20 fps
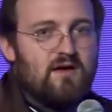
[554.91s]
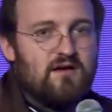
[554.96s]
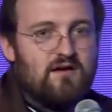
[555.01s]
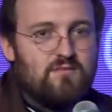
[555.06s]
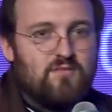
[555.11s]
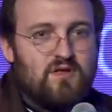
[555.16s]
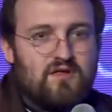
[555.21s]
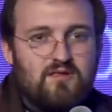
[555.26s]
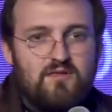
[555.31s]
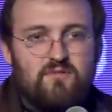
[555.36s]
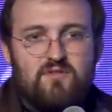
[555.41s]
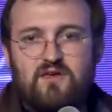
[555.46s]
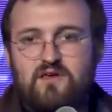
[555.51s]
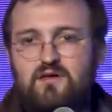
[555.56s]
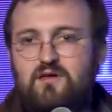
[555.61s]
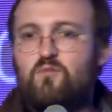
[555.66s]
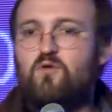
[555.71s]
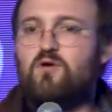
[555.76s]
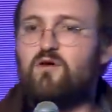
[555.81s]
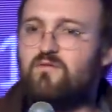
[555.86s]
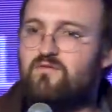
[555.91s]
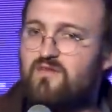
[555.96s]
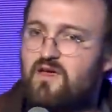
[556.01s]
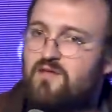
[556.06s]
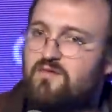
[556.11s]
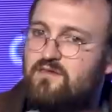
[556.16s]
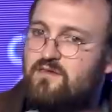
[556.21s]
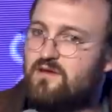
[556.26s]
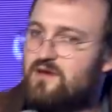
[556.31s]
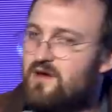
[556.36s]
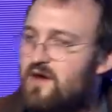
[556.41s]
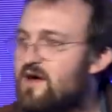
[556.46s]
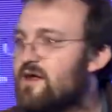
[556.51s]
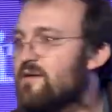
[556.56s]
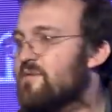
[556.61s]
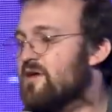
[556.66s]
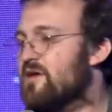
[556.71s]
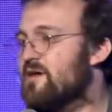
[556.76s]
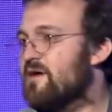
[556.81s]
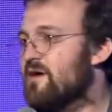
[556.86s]
could be living in a more advanced
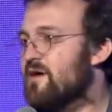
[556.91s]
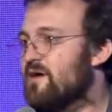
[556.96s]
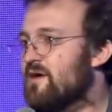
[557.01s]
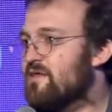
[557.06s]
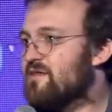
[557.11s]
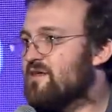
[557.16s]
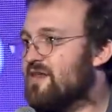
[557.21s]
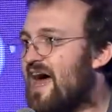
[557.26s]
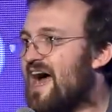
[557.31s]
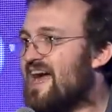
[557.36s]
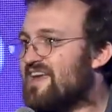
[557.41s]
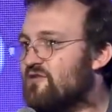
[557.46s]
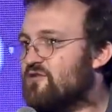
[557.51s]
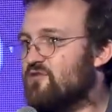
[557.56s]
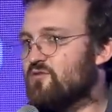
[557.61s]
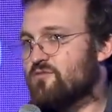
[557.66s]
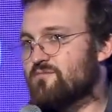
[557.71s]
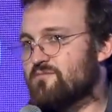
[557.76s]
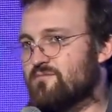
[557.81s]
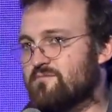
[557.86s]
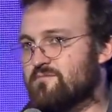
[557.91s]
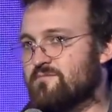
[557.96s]
economy than I do